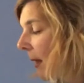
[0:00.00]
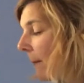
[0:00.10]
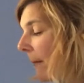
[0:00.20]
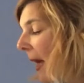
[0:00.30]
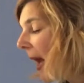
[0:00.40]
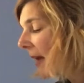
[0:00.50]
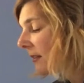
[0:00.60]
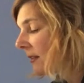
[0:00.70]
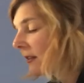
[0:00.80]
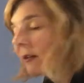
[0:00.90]

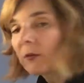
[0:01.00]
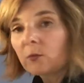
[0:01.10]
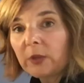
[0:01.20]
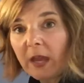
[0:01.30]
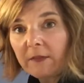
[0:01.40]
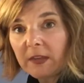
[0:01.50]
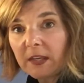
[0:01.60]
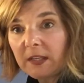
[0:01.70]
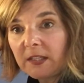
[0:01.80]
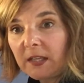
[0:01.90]
Passed, we add the
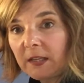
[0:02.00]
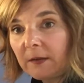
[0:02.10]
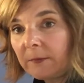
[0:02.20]
ED.